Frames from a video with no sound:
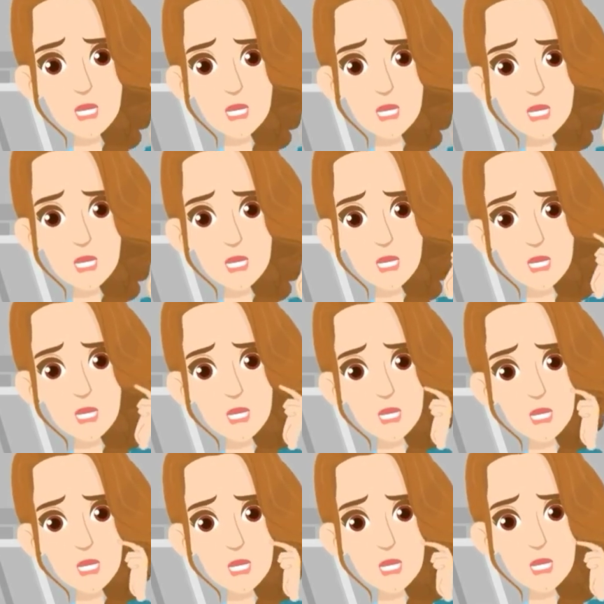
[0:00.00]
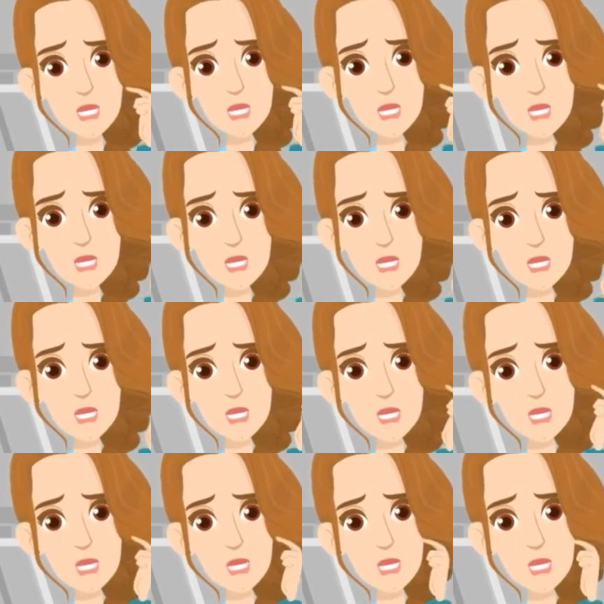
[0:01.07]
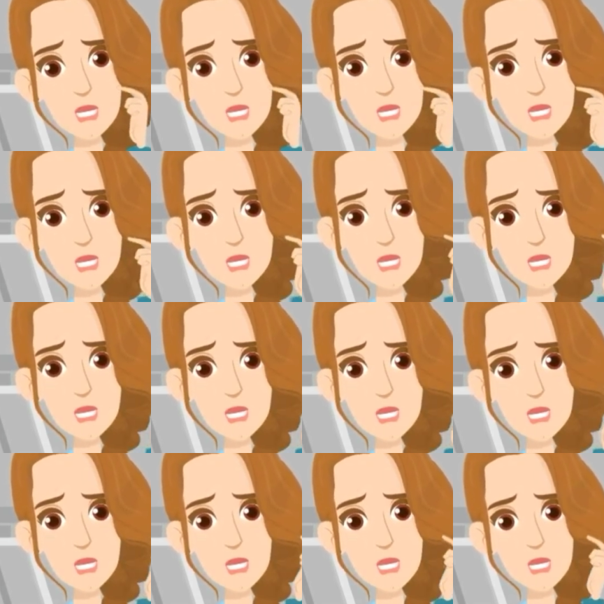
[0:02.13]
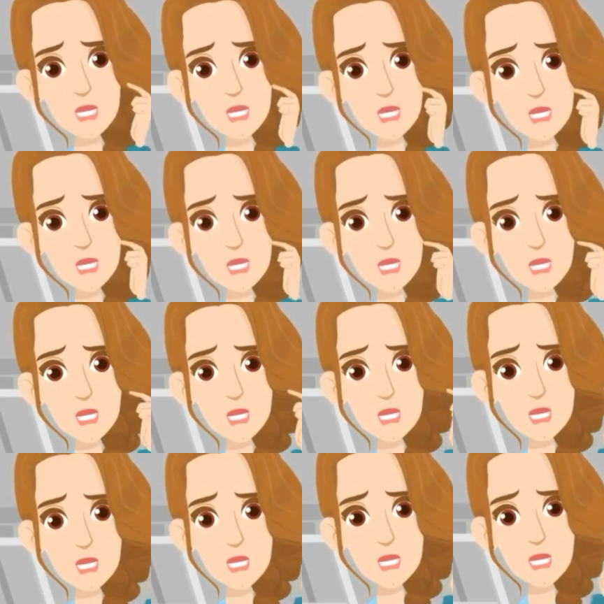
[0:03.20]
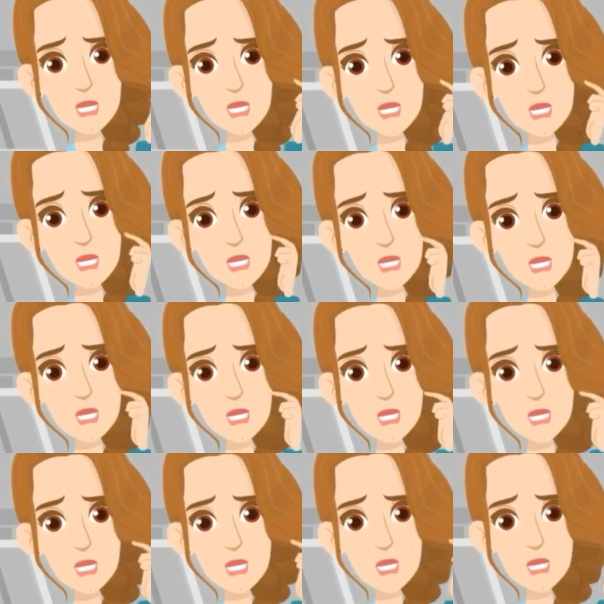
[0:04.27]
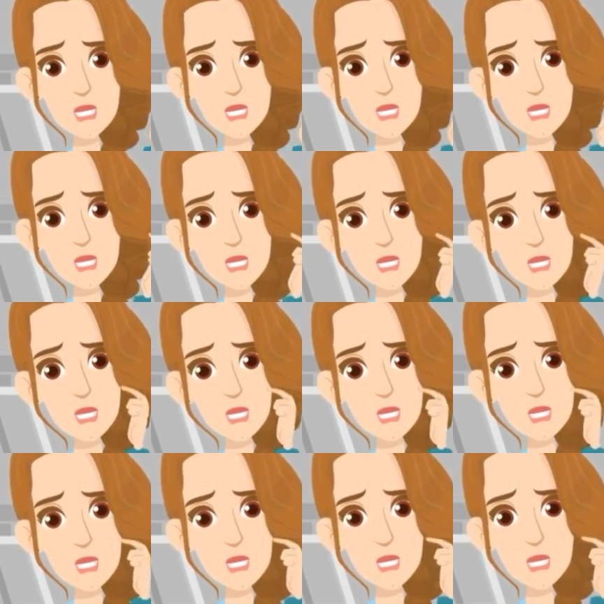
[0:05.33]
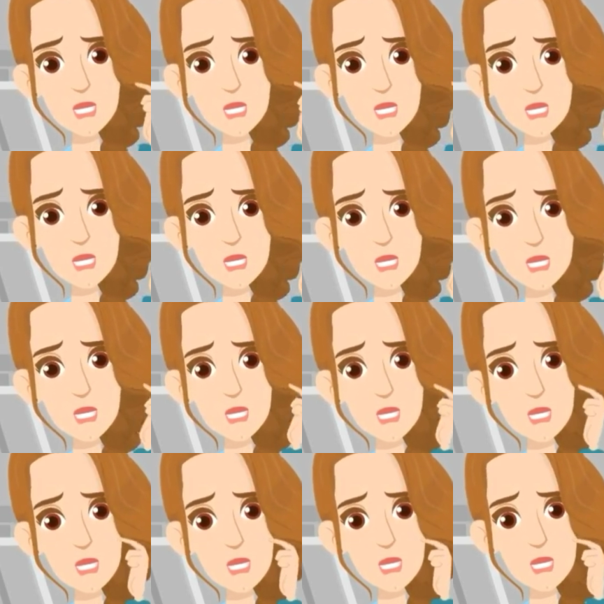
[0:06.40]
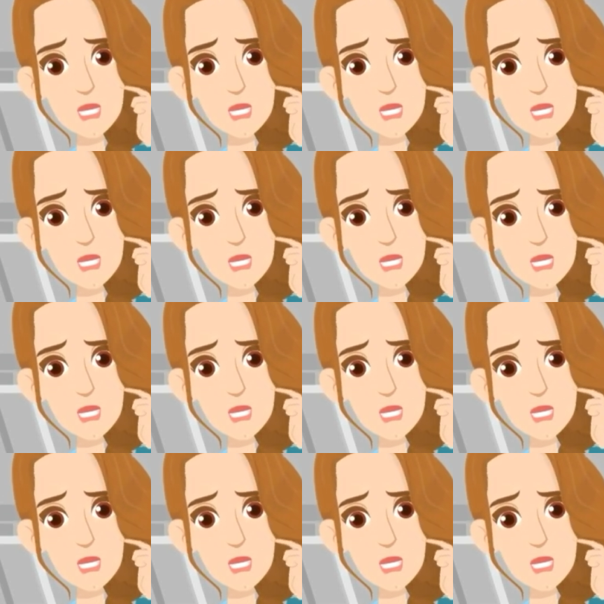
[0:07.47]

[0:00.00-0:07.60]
No words are spoken by the person on screen.